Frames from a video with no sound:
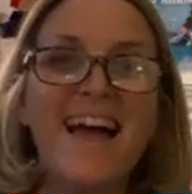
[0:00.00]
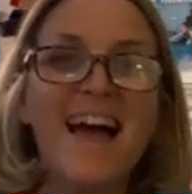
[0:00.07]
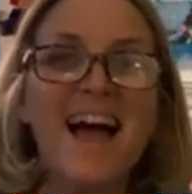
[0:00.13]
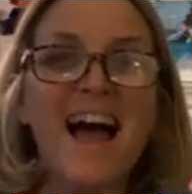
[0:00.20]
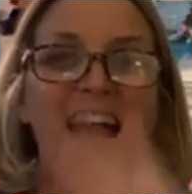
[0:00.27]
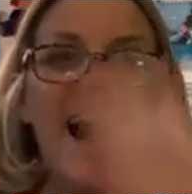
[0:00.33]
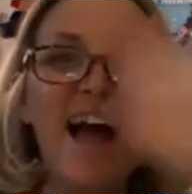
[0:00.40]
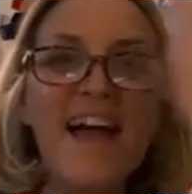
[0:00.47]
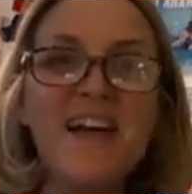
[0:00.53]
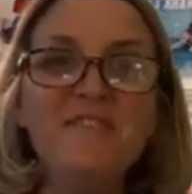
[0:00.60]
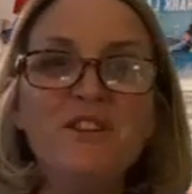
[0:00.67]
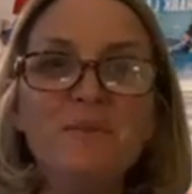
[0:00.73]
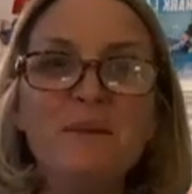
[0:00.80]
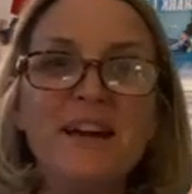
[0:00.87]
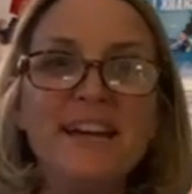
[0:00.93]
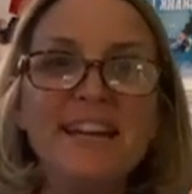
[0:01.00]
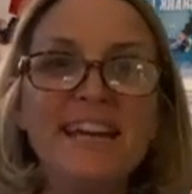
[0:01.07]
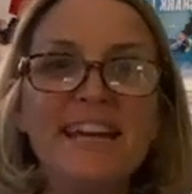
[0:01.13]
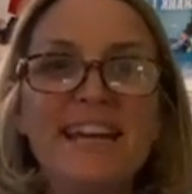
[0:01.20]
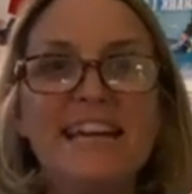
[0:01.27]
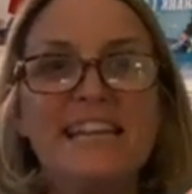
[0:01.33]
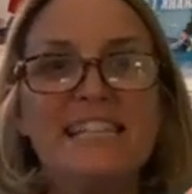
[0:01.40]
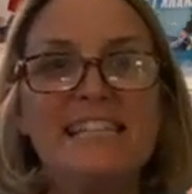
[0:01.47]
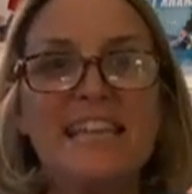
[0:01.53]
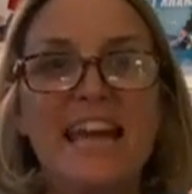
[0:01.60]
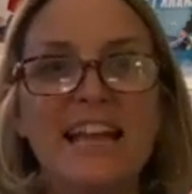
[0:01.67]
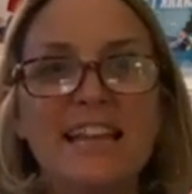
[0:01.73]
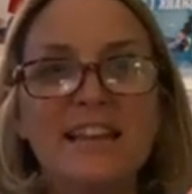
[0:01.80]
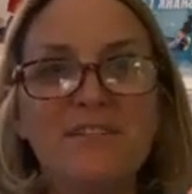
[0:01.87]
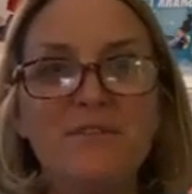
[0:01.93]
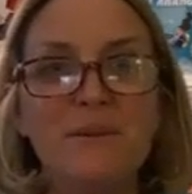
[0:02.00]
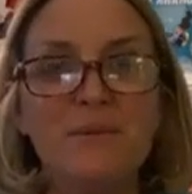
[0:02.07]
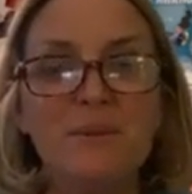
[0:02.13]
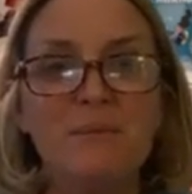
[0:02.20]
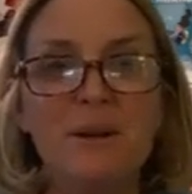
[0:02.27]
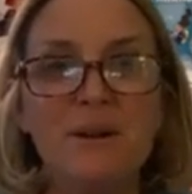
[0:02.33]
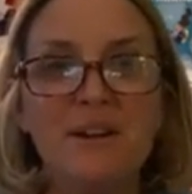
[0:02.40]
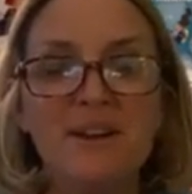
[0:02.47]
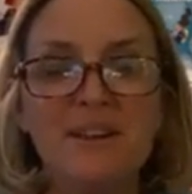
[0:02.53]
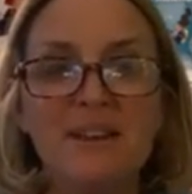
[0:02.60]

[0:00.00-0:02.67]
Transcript: Hi everybody, it's Ellie from the Merrick